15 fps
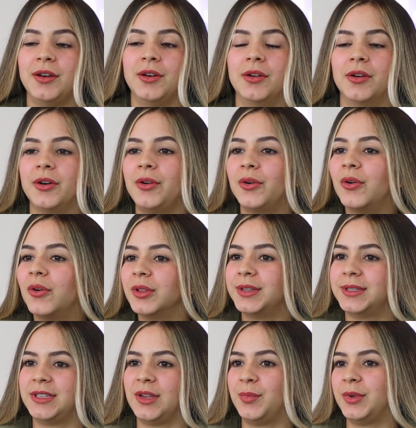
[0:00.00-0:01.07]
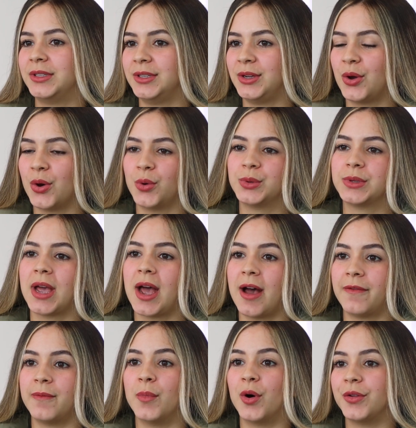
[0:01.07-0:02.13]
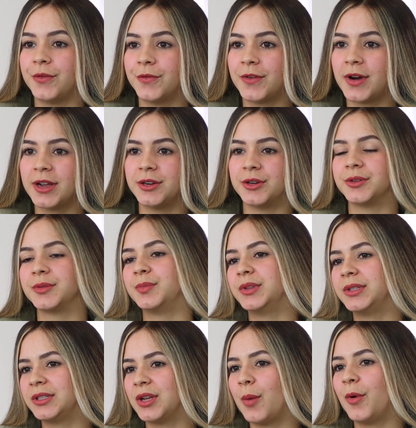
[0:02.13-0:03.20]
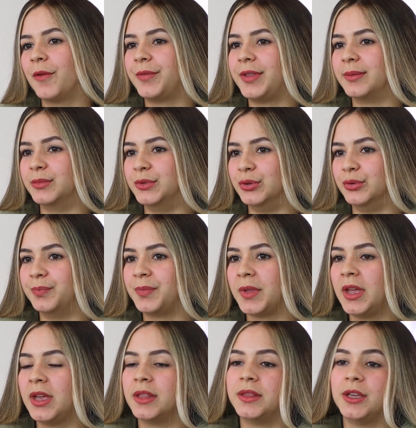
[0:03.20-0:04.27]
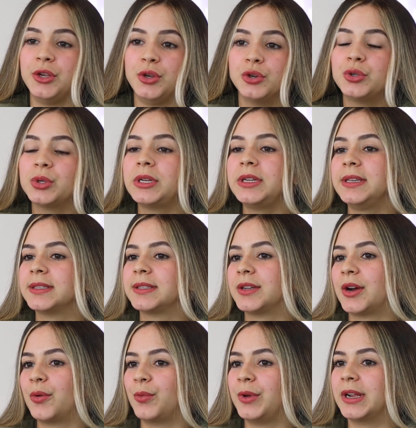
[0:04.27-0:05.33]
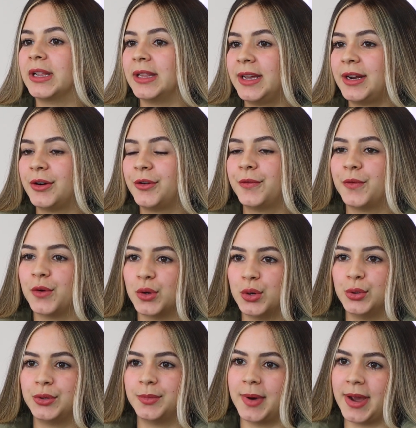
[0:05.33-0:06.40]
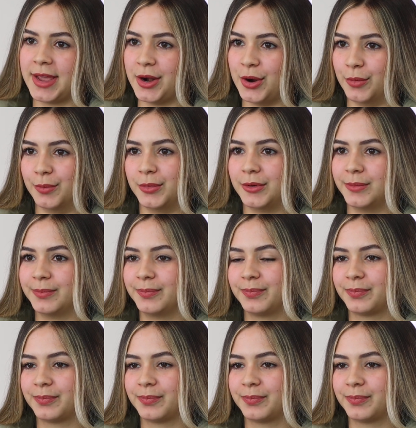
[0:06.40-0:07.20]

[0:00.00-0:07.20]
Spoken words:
Not all the CPT codes have modifiers, but some of them do. They usually start with a letter followed by a number.